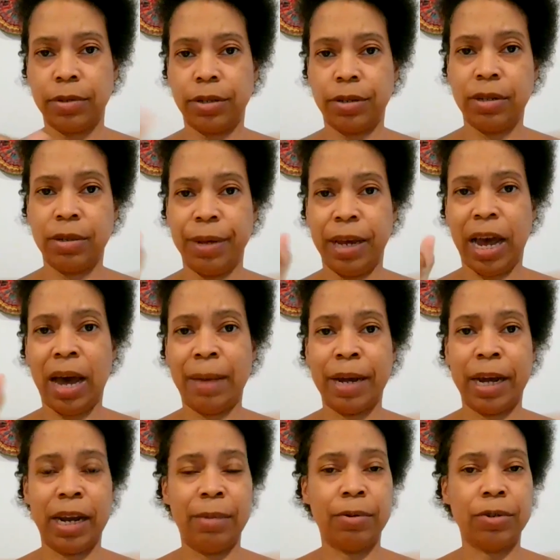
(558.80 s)
excuse me, I'm
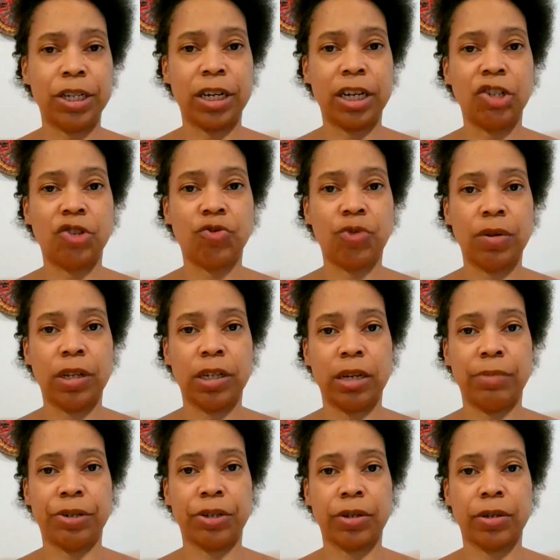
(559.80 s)
not able to control the
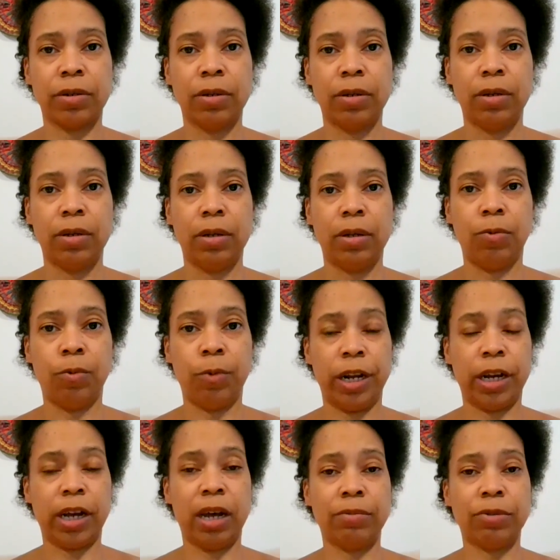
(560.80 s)
temperature.
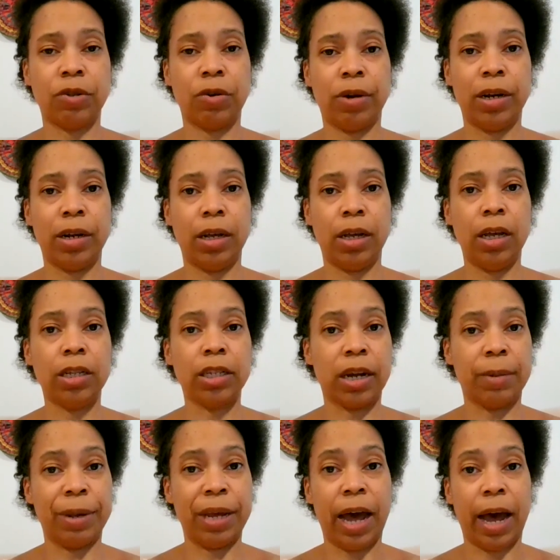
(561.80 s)
When it comes on, it's
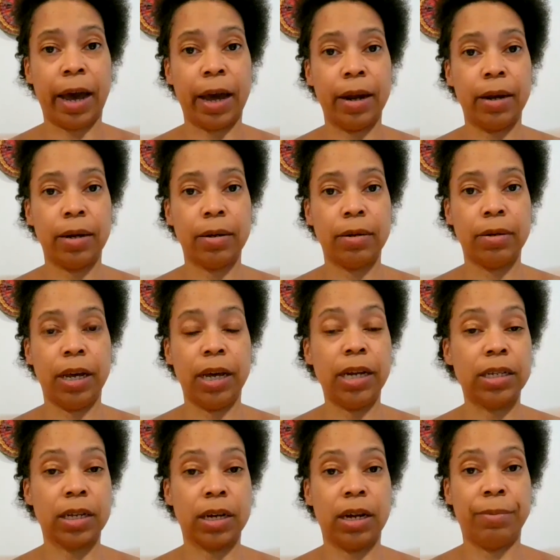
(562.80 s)
going to be hot
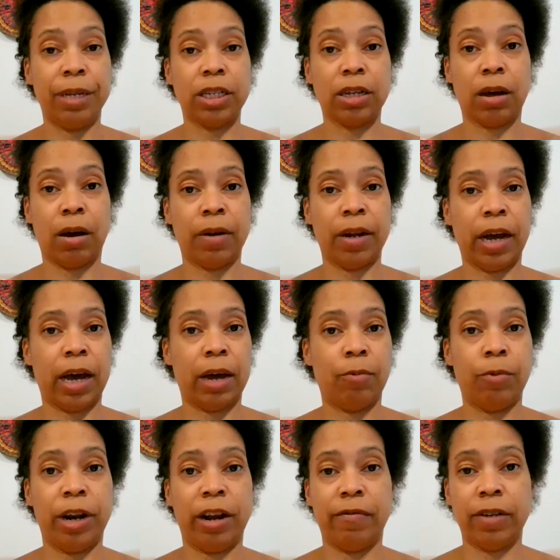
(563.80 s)
and it's going to be scalding
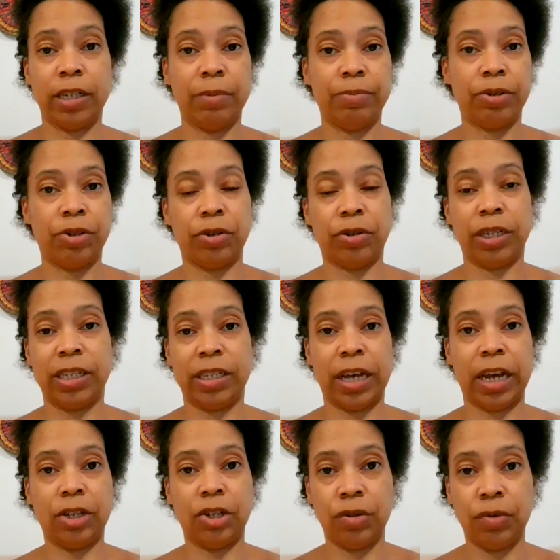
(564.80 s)
hot. Whatever temperature it's
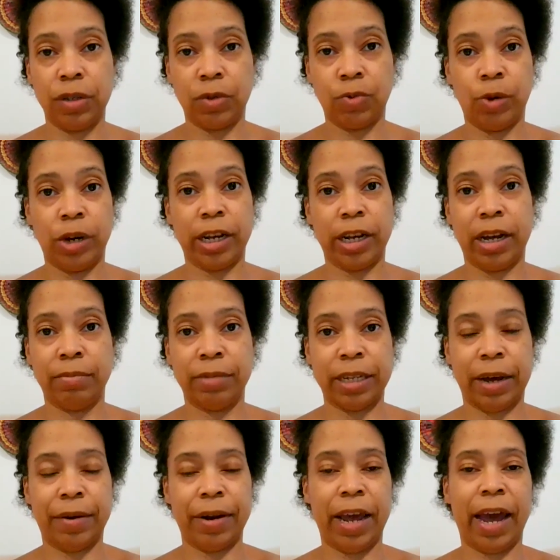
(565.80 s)
set to is what it
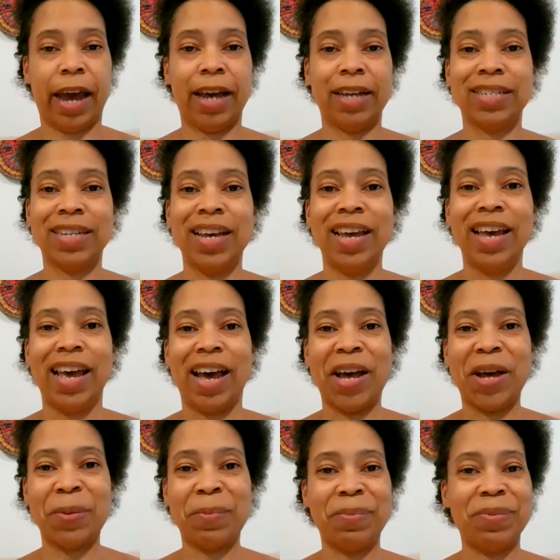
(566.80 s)
comes out as.
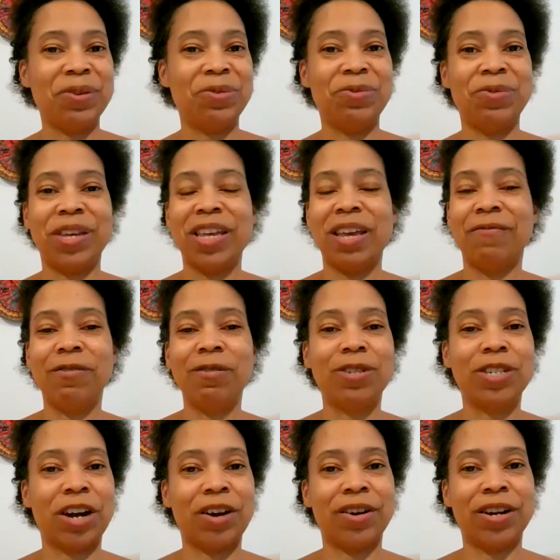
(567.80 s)
If
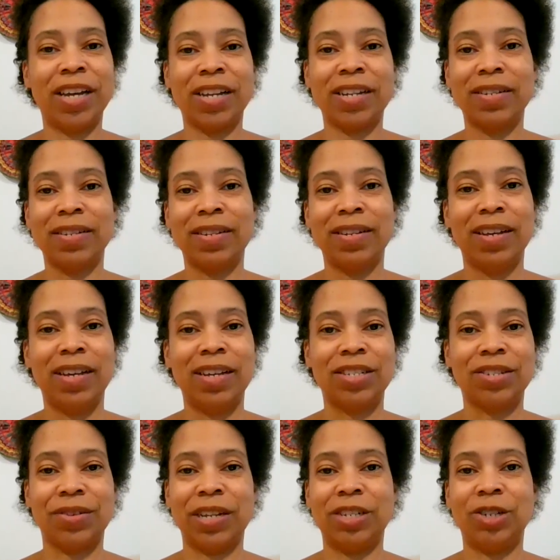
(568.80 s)
you turn it
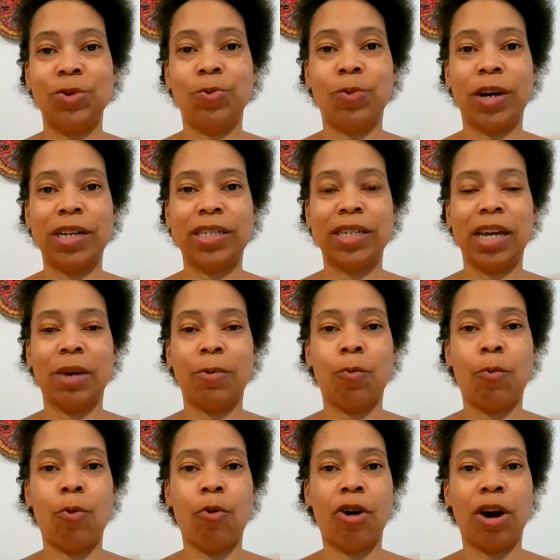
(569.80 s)
so that you want it to
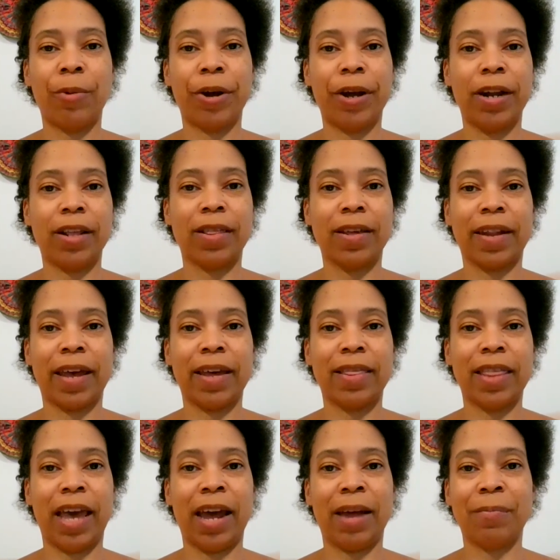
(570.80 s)
get warm or anything
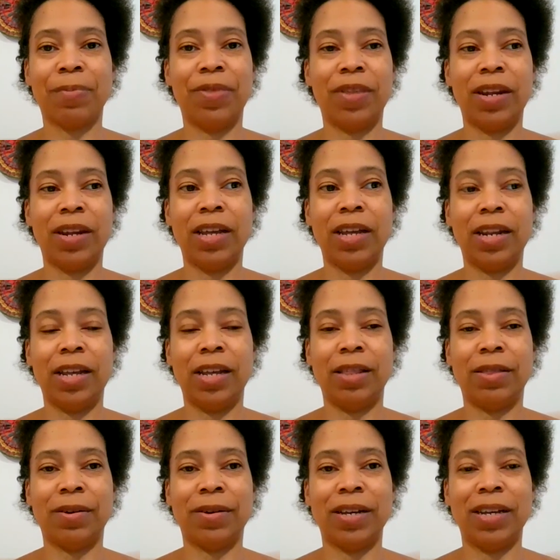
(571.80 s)
like that, then it
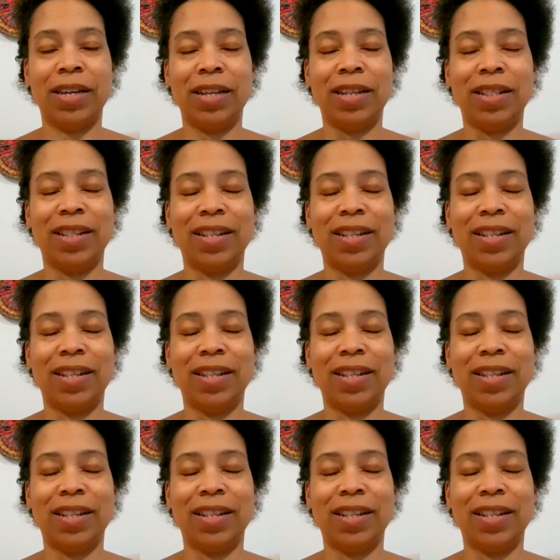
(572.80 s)
either,